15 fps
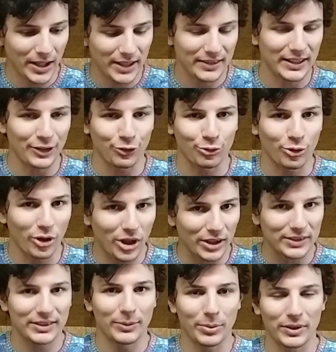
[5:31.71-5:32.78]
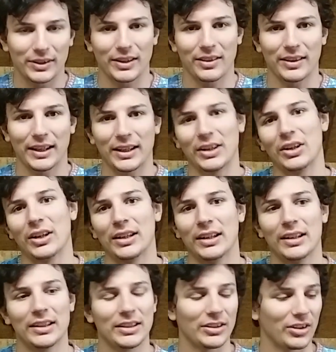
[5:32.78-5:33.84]
nice rock to put the thing on.
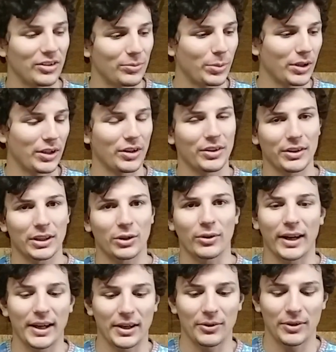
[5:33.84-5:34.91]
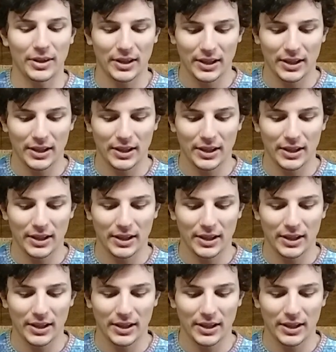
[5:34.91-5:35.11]
You're putting it on the ground.